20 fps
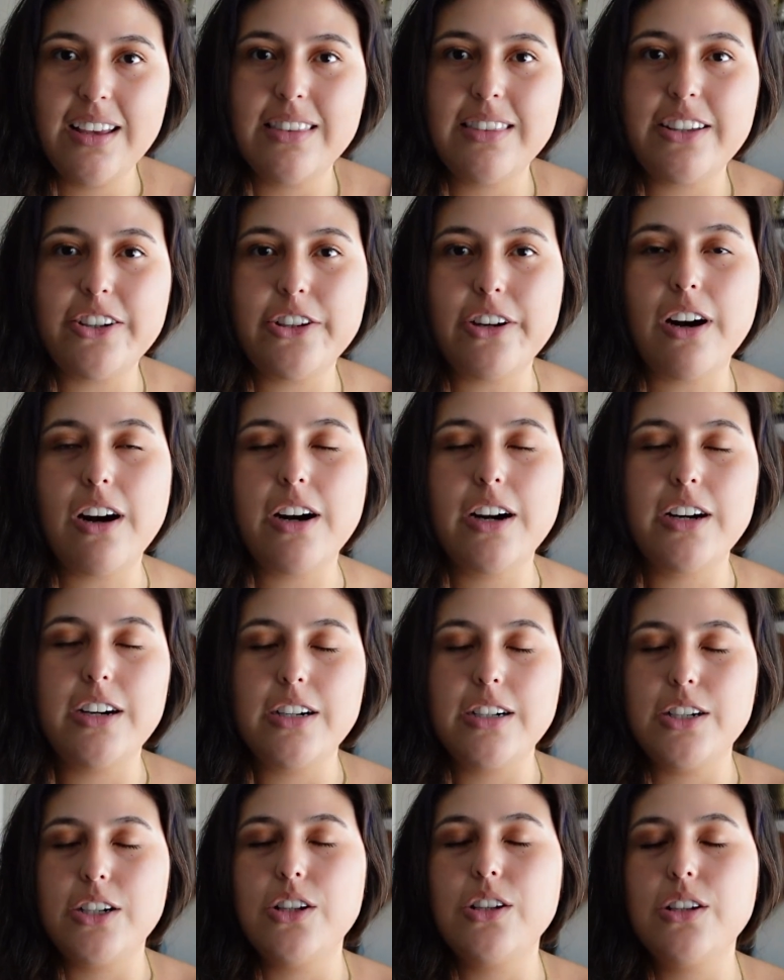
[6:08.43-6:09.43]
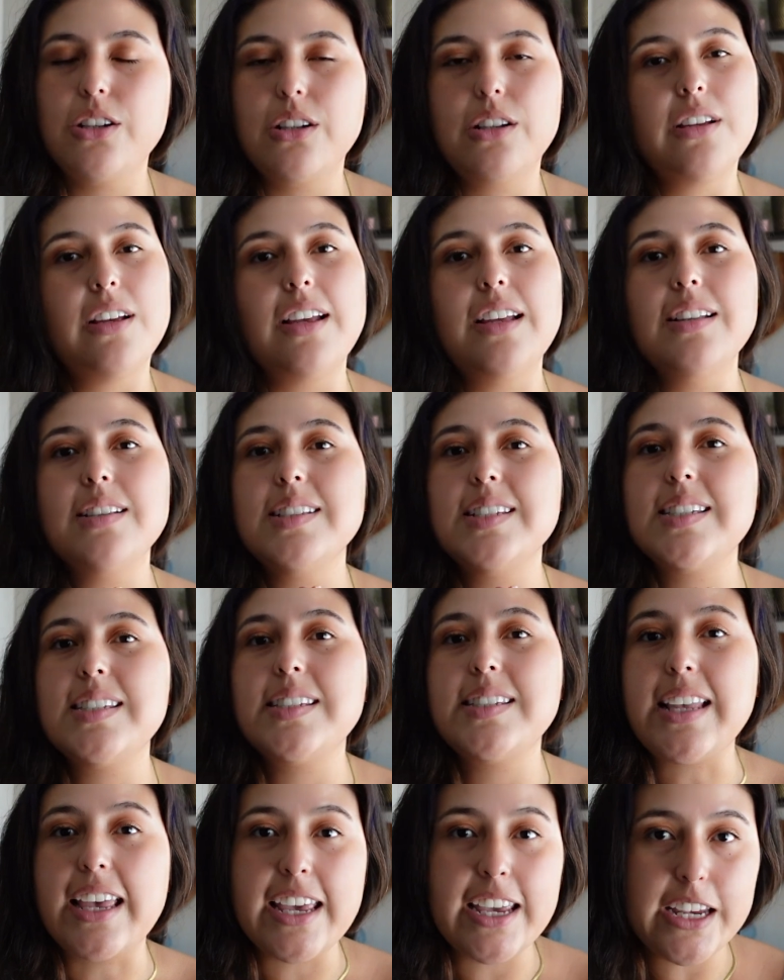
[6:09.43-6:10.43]
There are
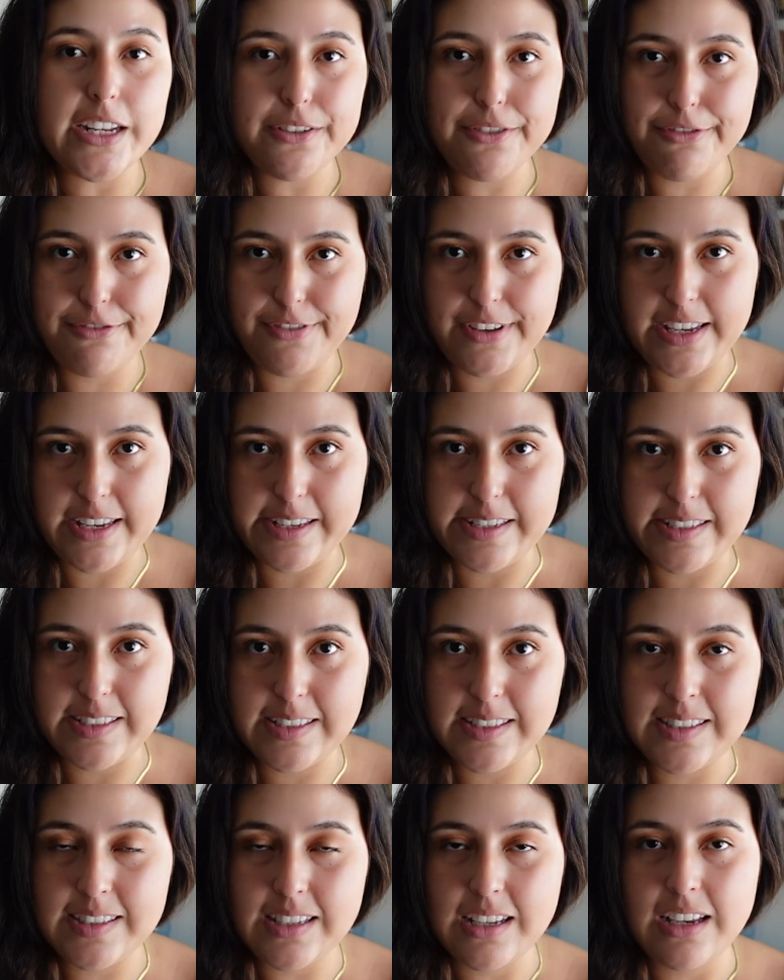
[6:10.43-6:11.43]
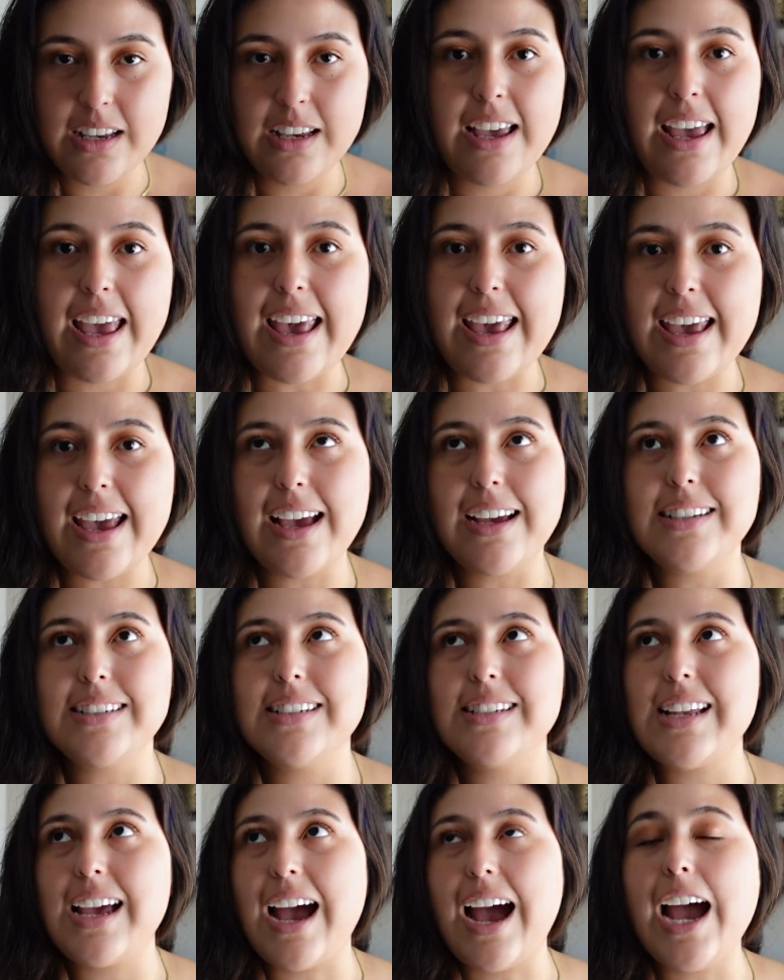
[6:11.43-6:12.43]
insane fees,
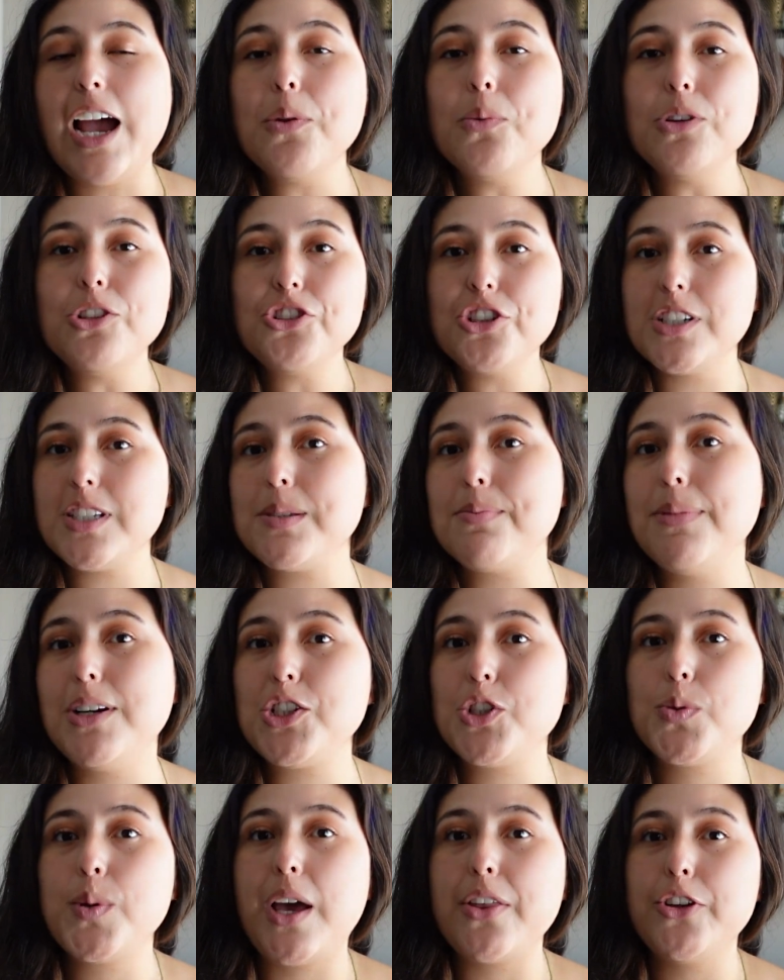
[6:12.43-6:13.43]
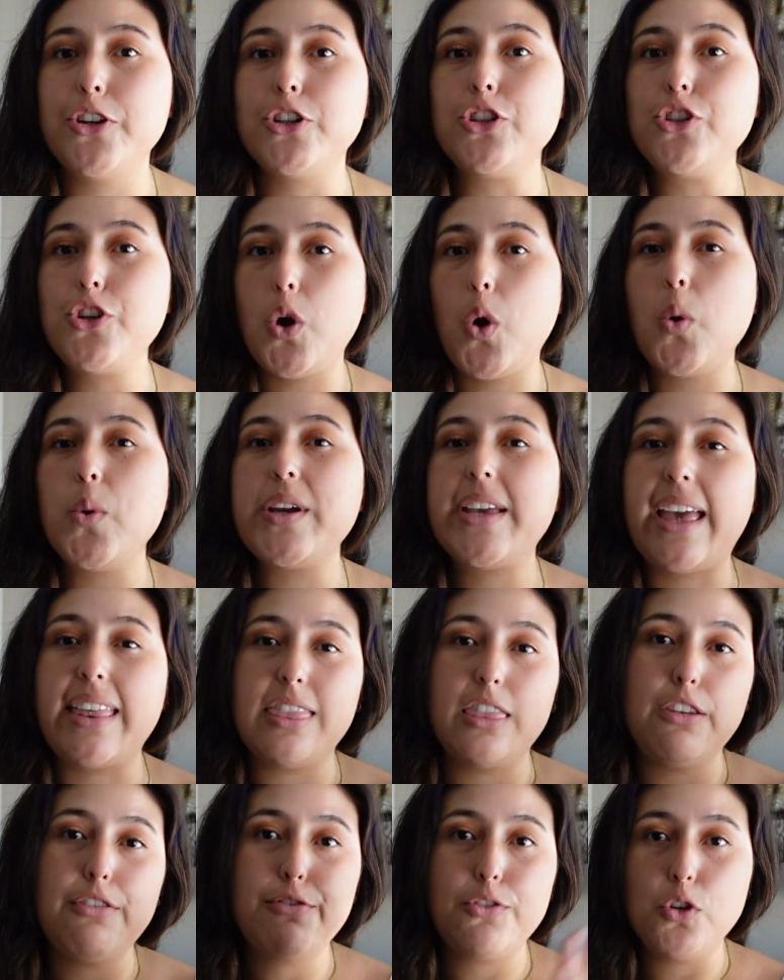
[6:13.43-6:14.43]
and I would just much rather go
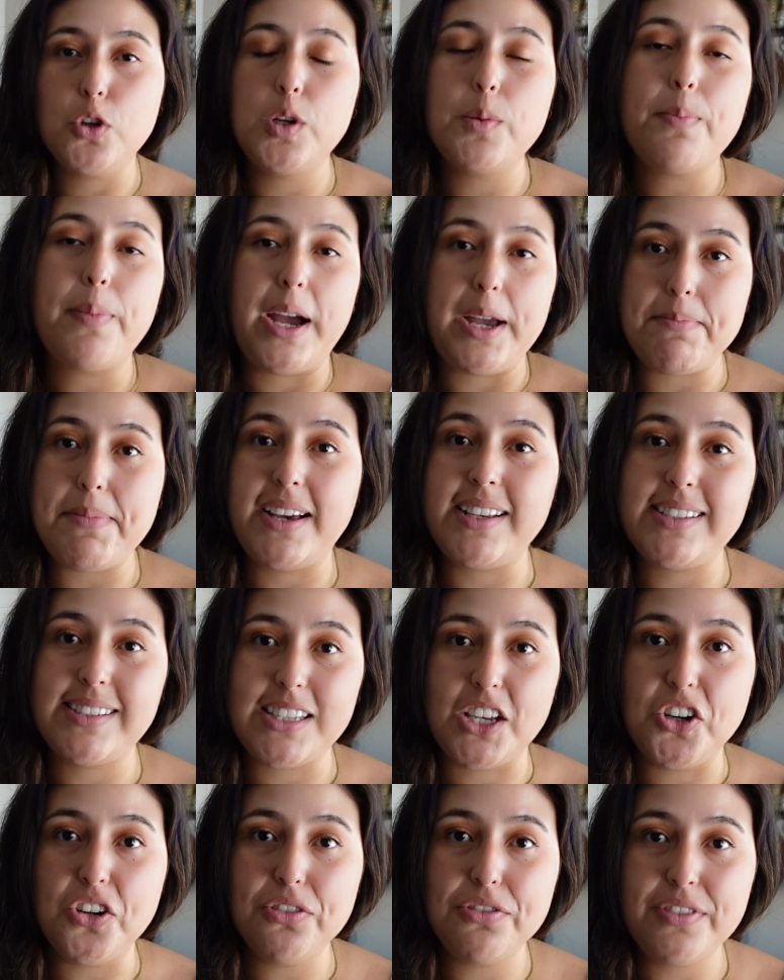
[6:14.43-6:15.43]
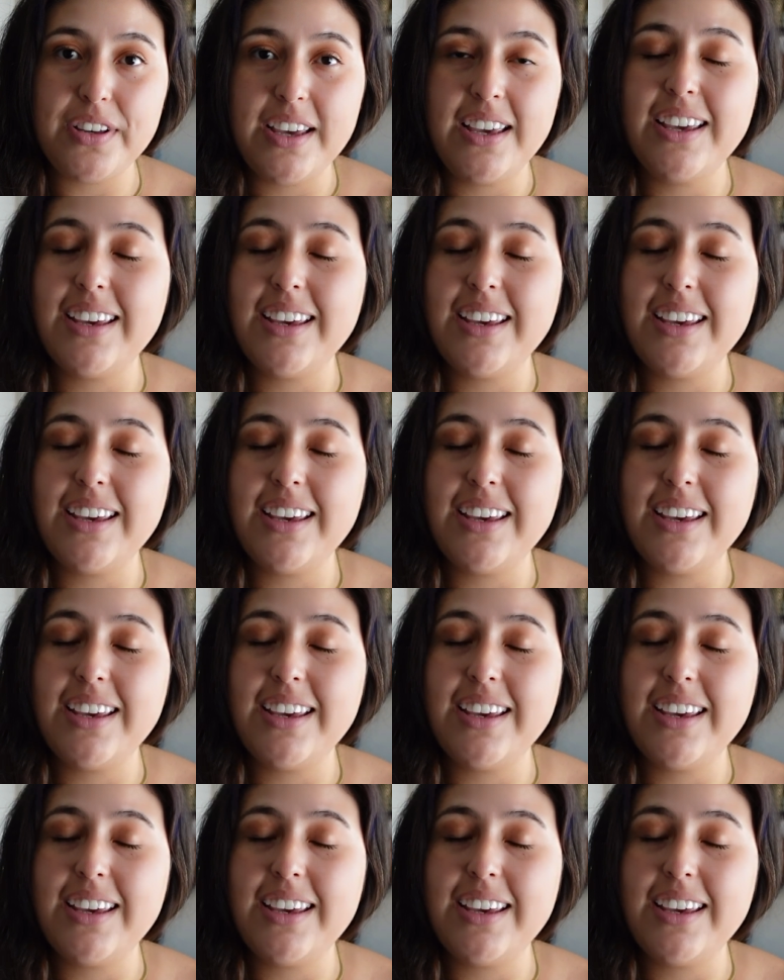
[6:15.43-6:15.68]
get the food by myself.